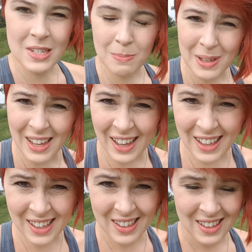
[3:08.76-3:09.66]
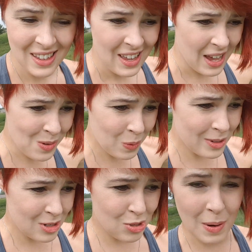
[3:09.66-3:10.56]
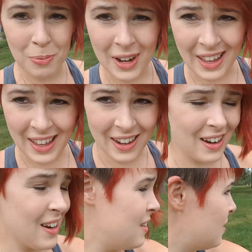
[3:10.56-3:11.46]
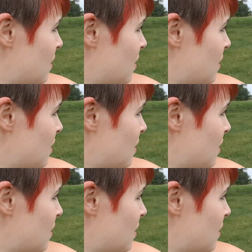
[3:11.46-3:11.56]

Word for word: to be an older strip right here.